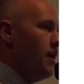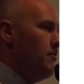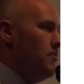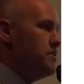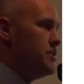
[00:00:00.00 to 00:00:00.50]

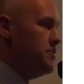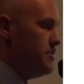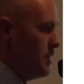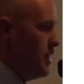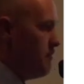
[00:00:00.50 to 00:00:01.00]
It's easy to
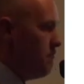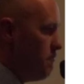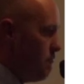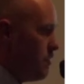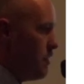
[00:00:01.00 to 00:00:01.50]
get
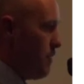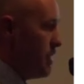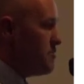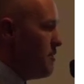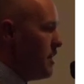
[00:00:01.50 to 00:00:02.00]
the
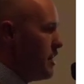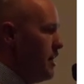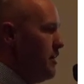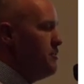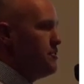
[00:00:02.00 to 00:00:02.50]
base mark here.
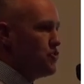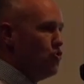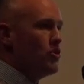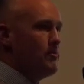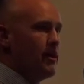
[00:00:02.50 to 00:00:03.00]
You just
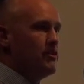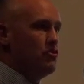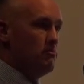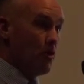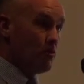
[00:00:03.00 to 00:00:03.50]
talk about your
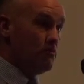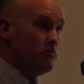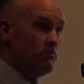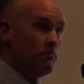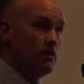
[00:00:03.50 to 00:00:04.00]
model.
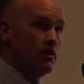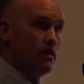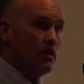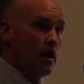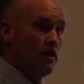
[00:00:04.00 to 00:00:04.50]

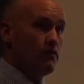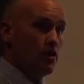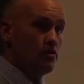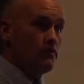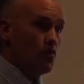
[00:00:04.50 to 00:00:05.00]
And for
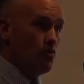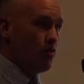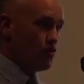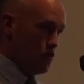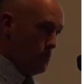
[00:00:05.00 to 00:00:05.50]
those of you who are
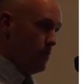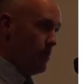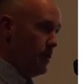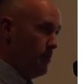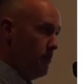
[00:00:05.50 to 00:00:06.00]
not sure what I
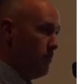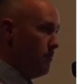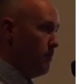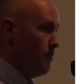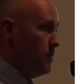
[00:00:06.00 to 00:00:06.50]
mean
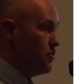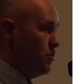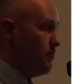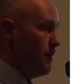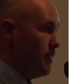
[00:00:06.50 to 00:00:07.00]
when we're
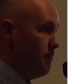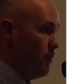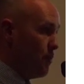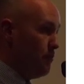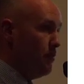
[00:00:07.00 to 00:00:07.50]
talking about the
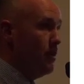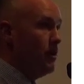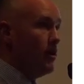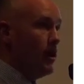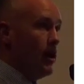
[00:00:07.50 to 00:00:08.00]
model,
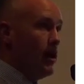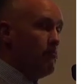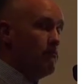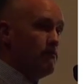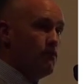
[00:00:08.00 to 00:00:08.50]

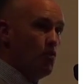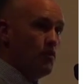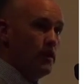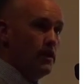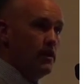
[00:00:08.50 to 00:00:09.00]
for
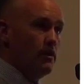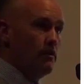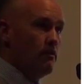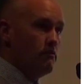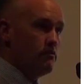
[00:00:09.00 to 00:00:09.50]
the
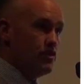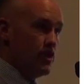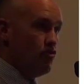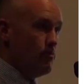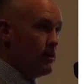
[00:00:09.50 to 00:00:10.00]

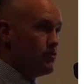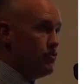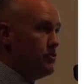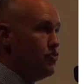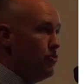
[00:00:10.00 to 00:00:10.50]
general maths
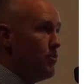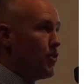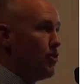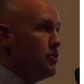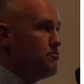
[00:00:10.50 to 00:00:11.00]
student, your
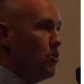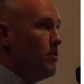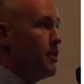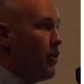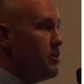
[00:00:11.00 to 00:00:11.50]
model is probably
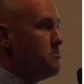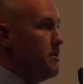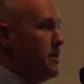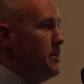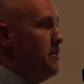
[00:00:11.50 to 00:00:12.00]
going to
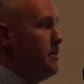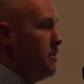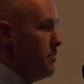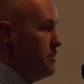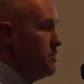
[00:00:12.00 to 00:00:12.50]
be
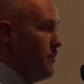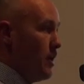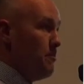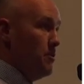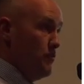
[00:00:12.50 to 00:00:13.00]
the
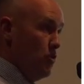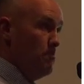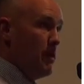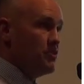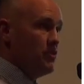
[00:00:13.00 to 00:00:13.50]
development of your
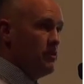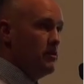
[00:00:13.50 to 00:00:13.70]
budget.